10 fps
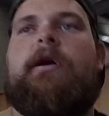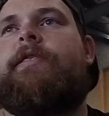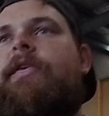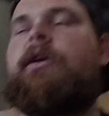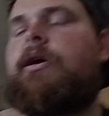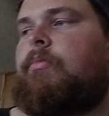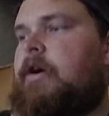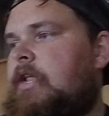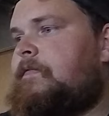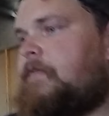I think I
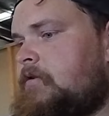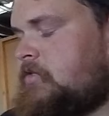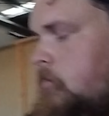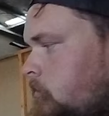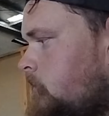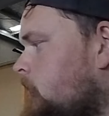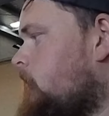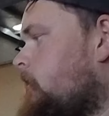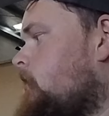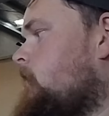might even do
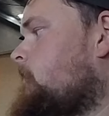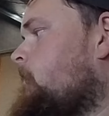the